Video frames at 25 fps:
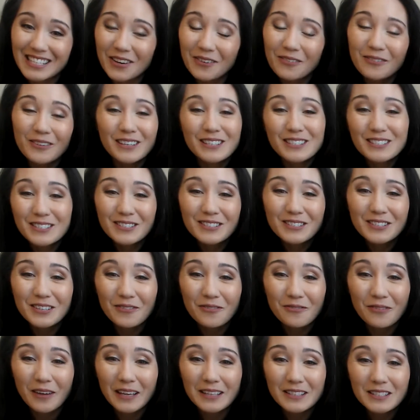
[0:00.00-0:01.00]
If it's just
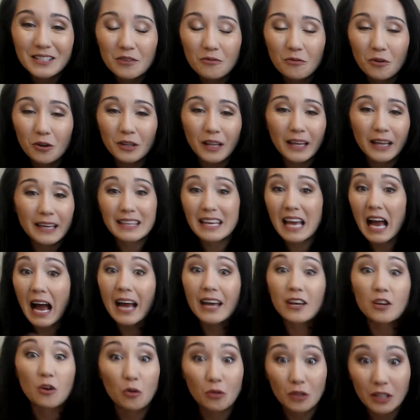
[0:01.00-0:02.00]
a fancy word like the
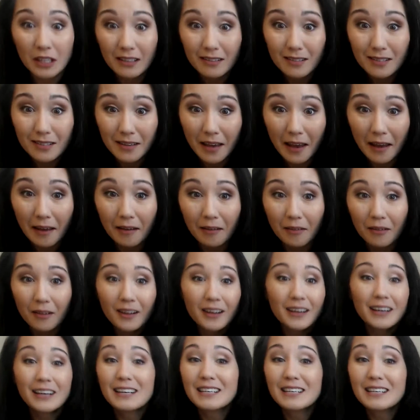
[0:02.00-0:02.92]
Ionian scale,